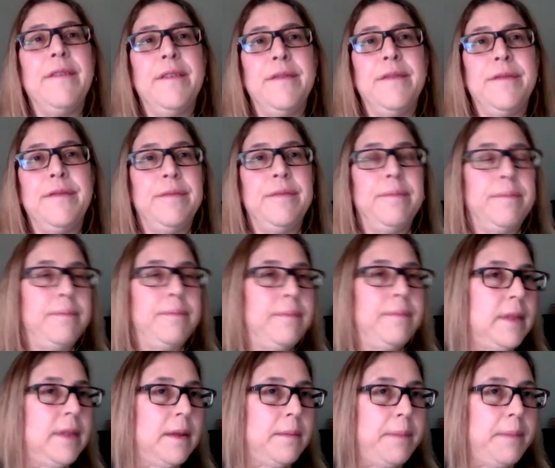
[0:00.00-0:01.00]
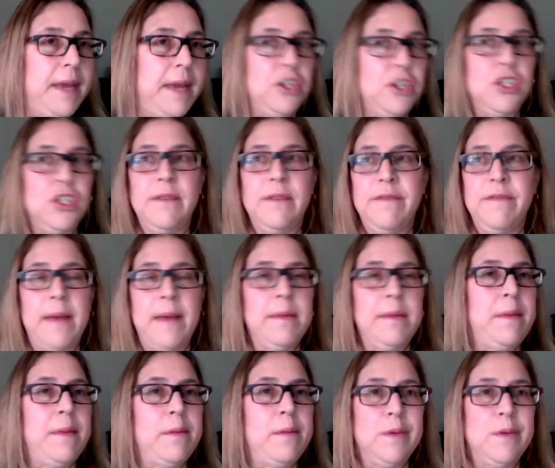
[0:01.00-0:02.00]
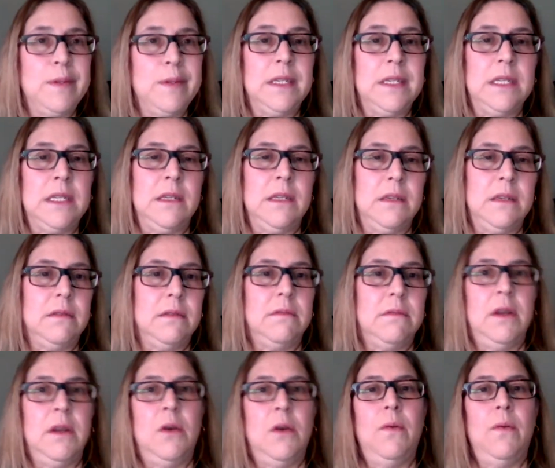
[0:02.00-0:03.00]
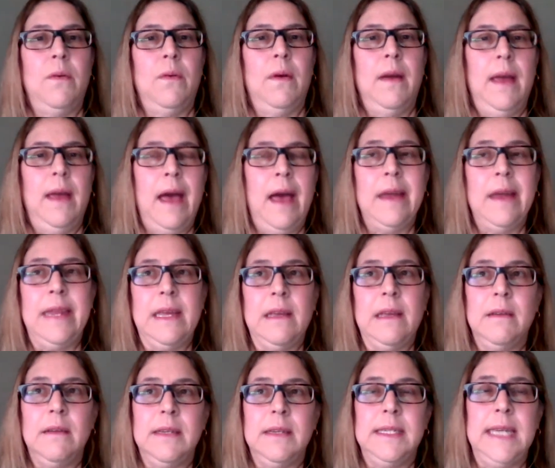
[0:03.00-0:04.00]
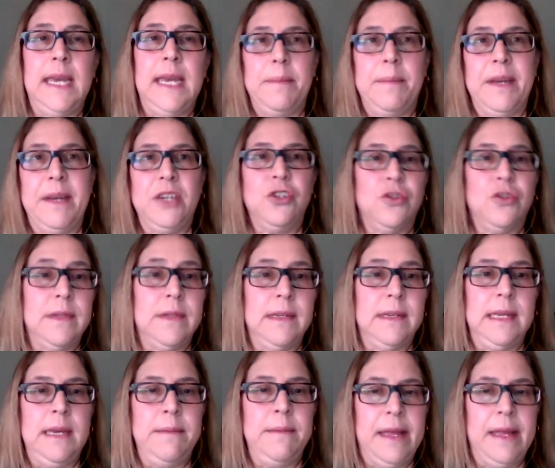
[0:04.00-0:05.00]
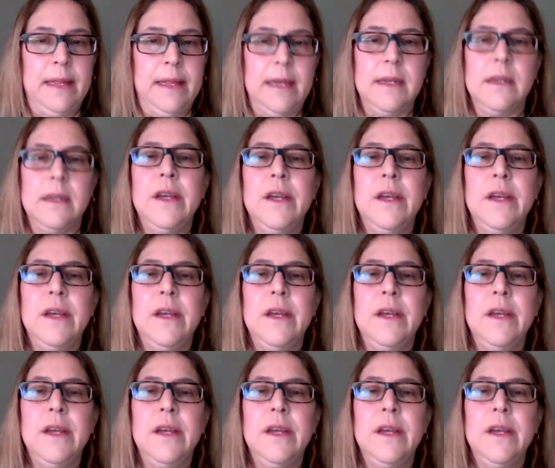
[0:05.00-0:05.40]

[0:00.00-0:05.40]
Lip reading: of the patient and family members didn't know how to take a picture and email it.